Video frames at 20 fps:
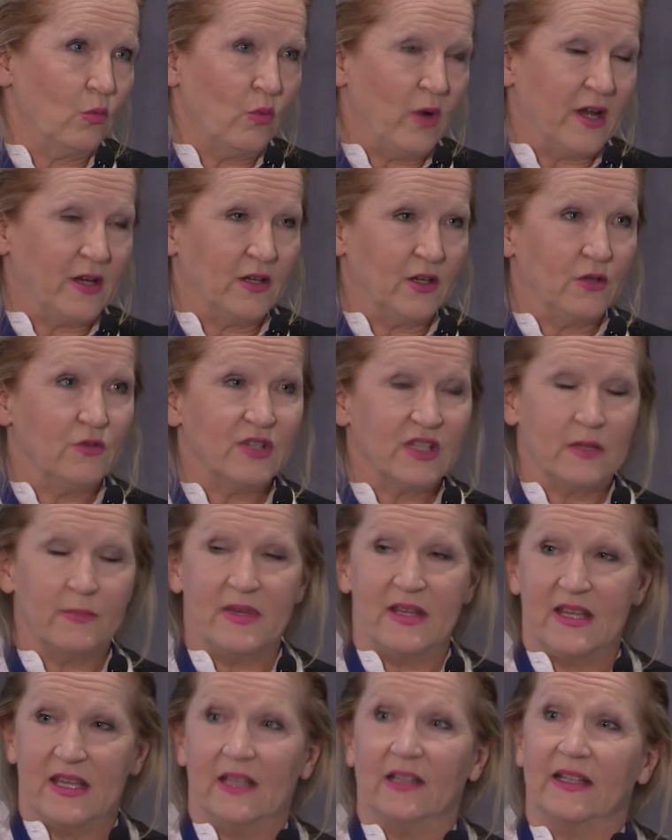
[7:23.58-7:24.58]
what used to
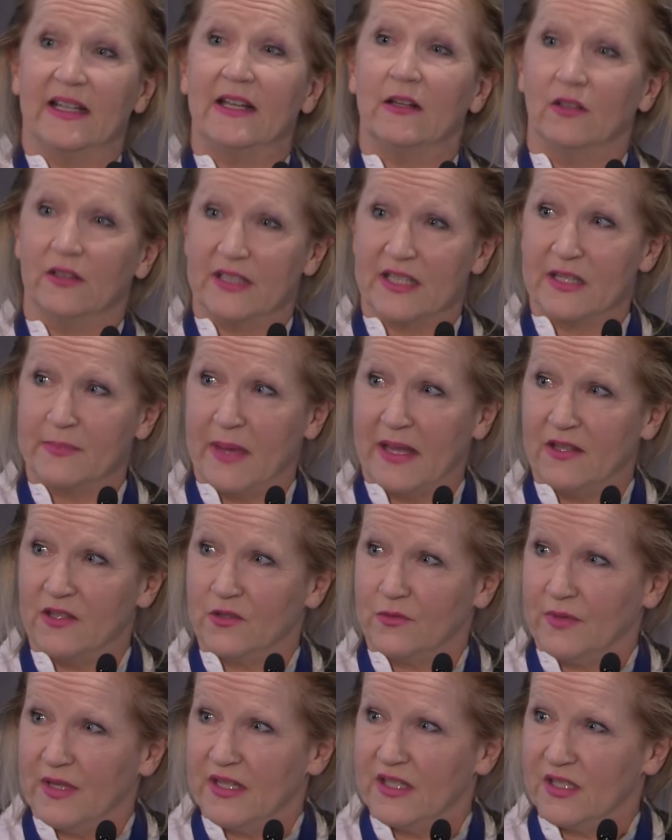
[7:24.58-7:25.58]
be the illegal
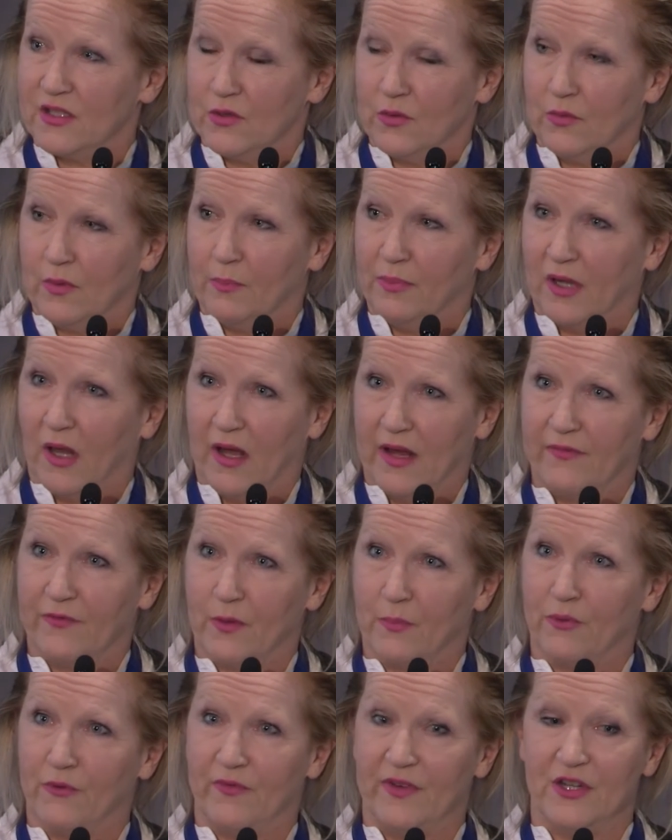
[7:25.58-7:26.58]
dispensaries to apply
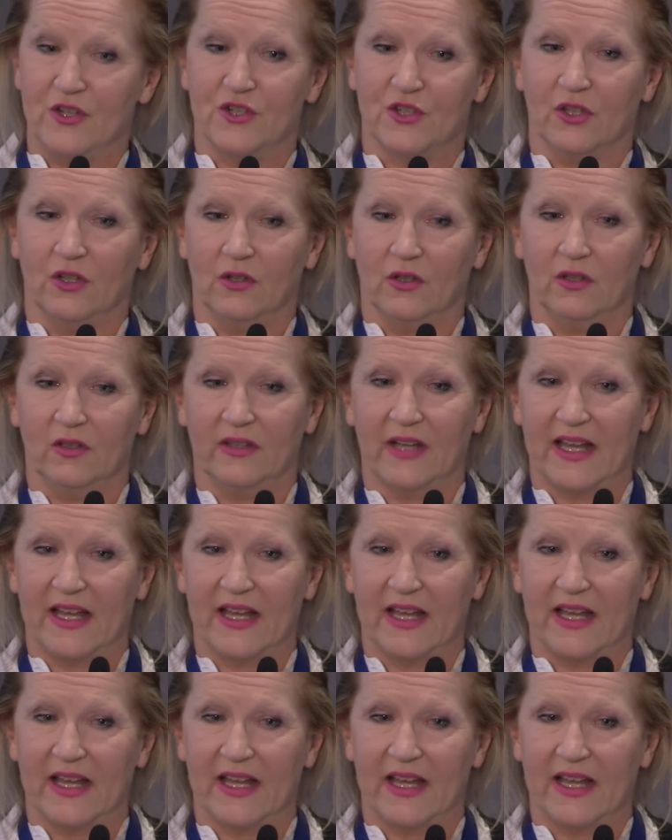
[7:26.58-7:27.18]
for provincial